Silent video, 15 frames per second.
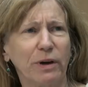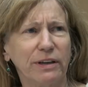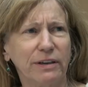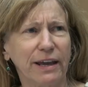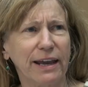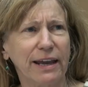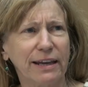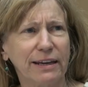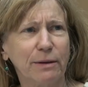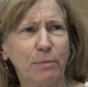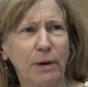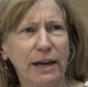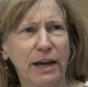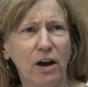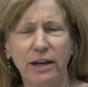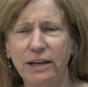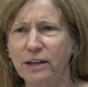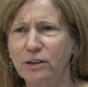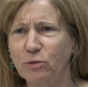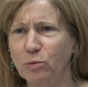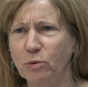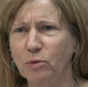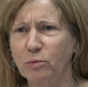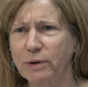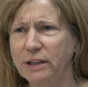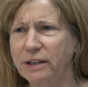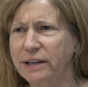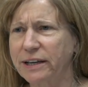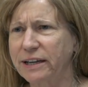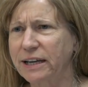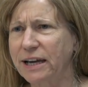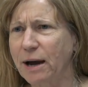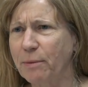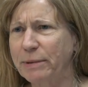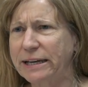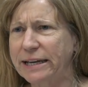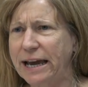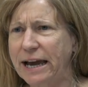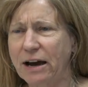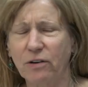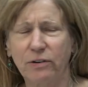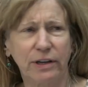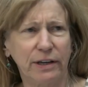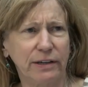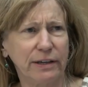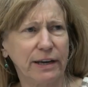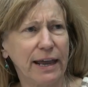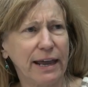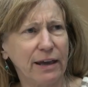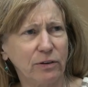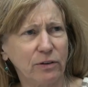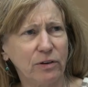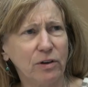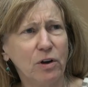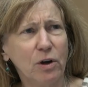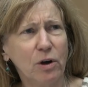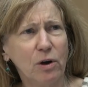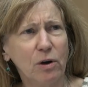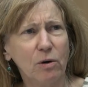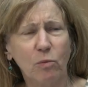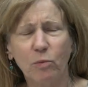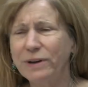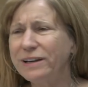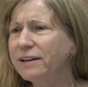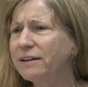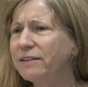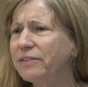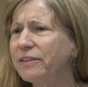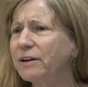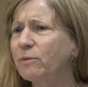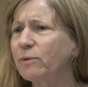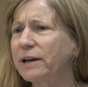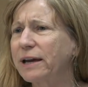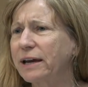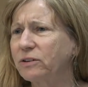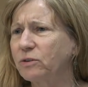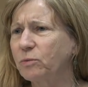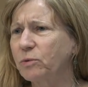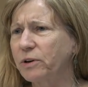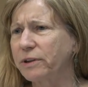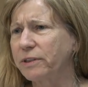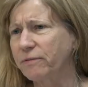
when antibiotics were really coming out and, and we didn't think we had to worry.